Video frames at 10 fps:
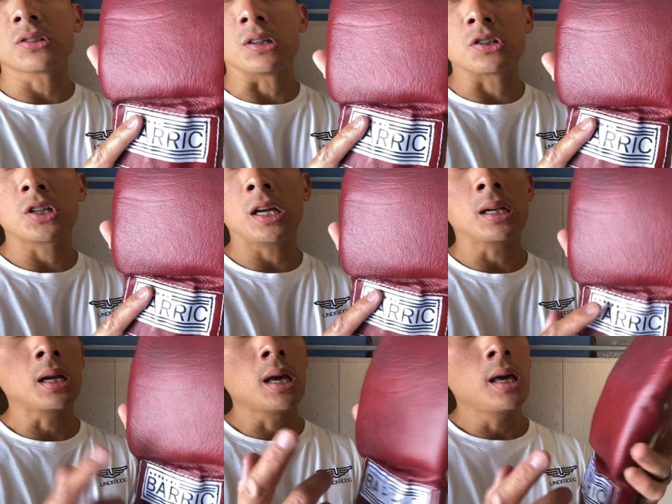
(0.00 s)
stitched
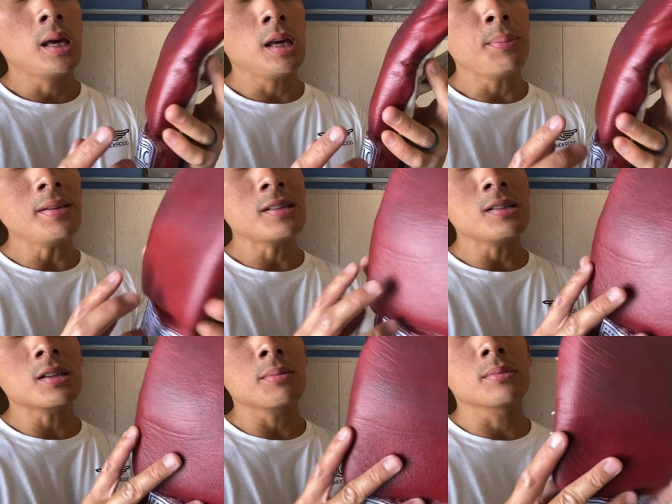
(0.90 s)
in. You may see
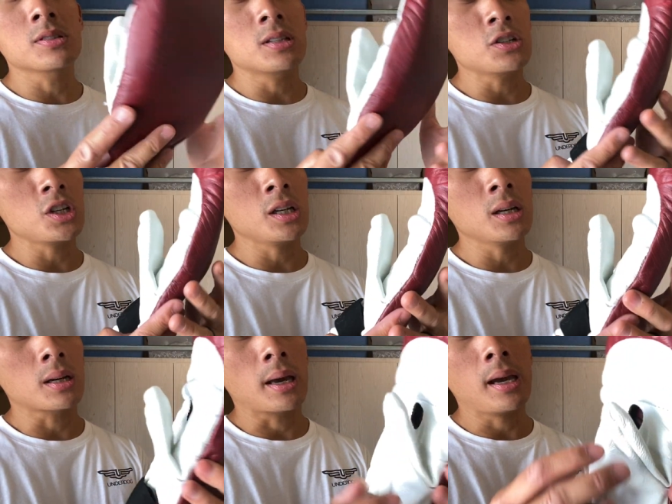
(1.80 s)
some
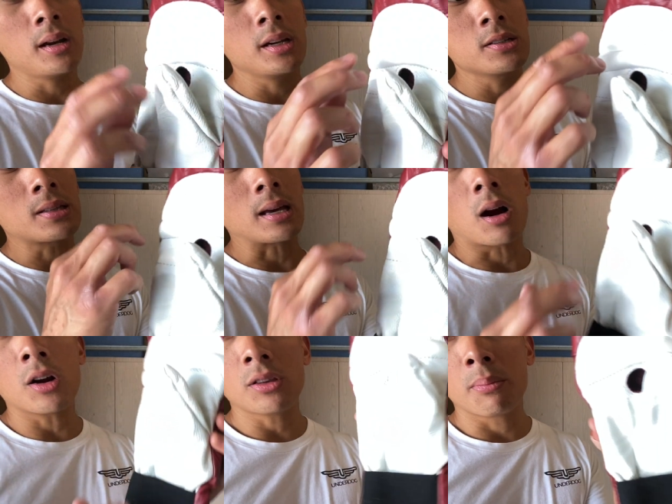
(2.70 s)
stitching areas that
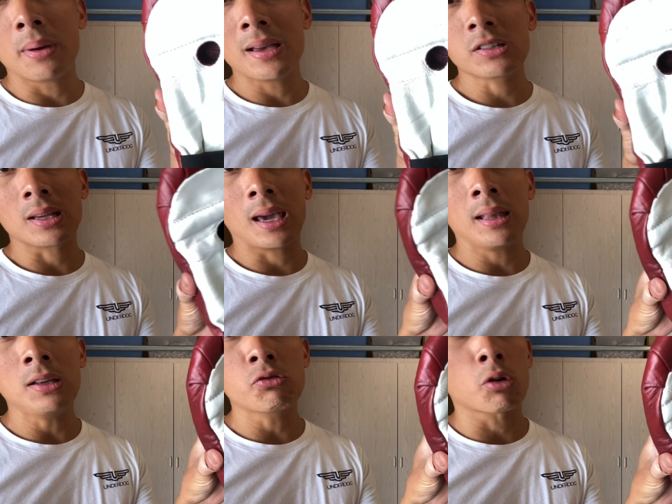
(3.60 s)
aren't the best. Again,
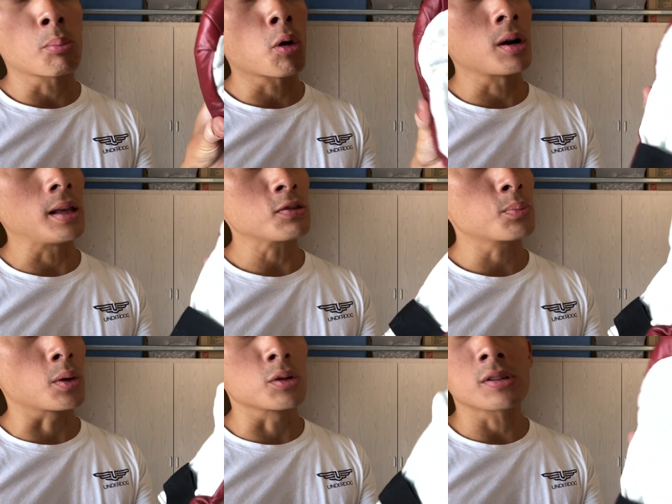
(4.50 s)
these were more or less
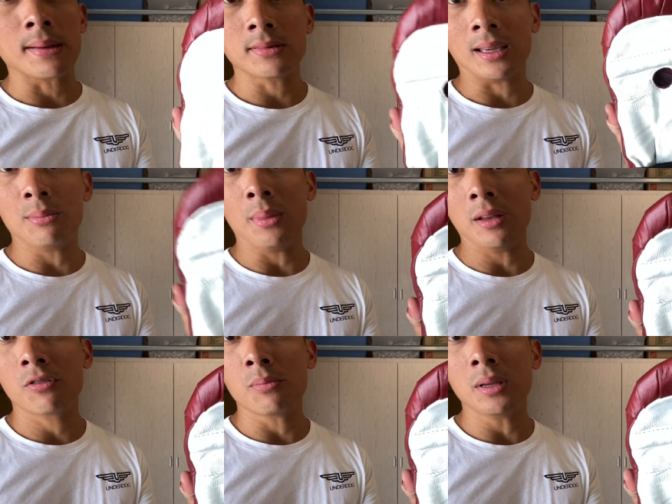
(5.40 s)
prototypes that he
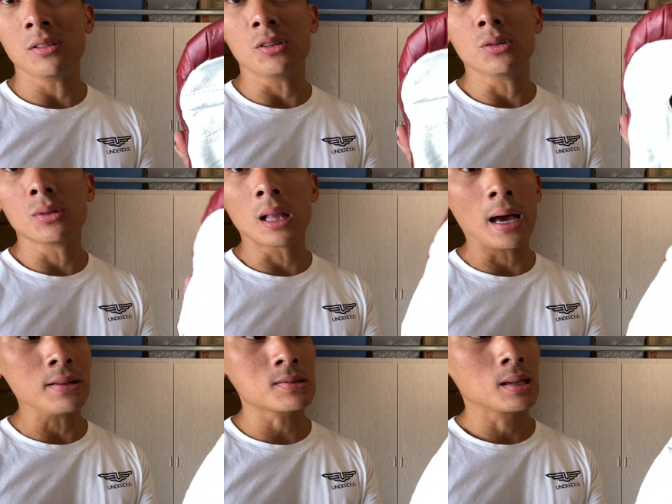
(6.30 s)
made for me to
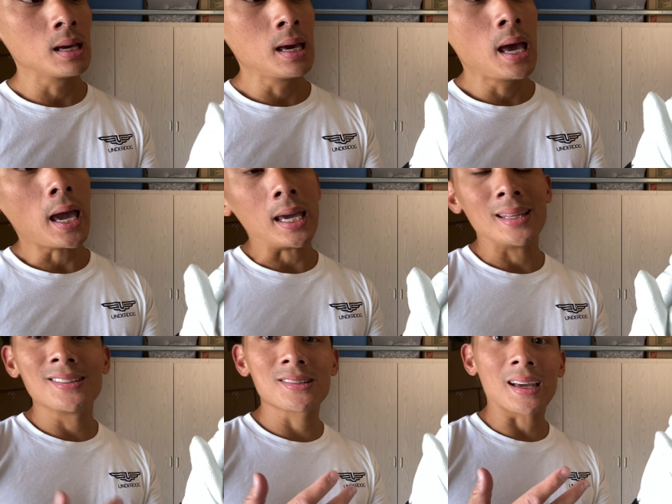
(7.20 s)
utilize,
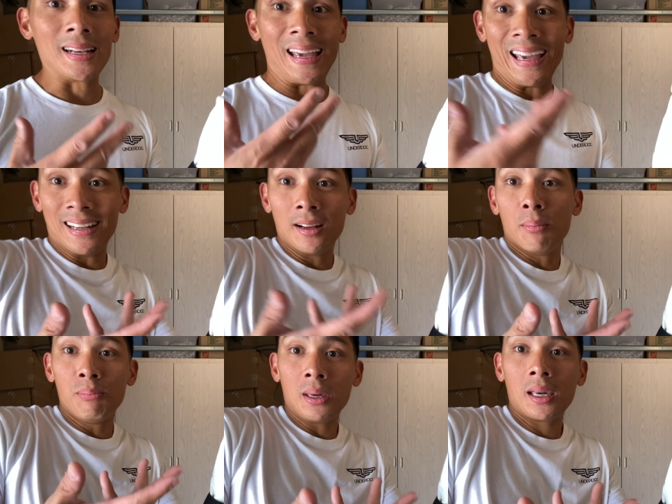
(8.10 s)
and just kind of ended
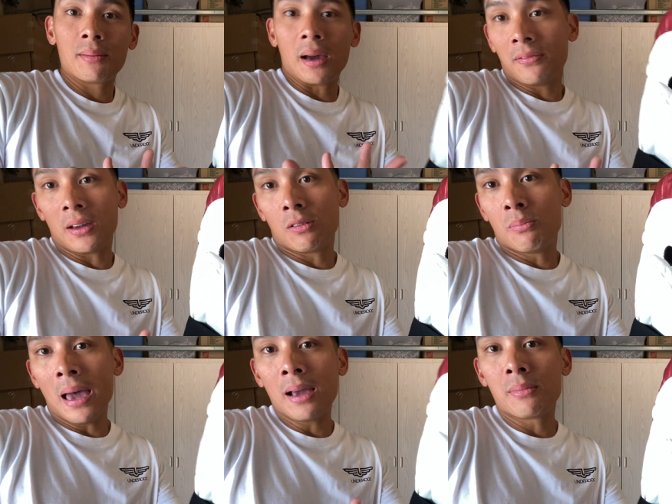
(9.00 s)
up being my favorite
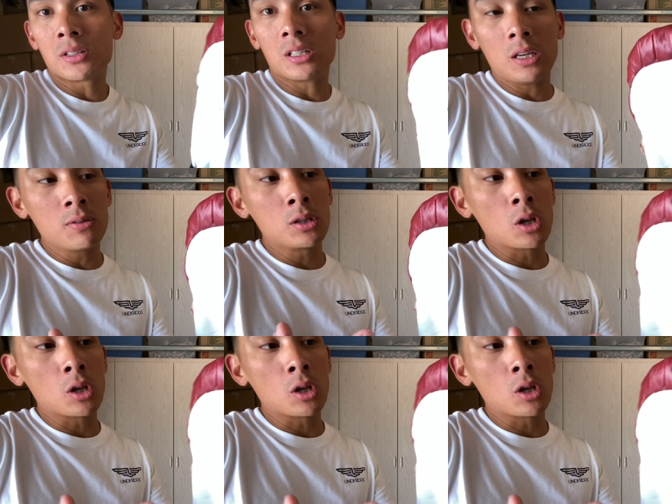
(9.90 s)
bag mitts, even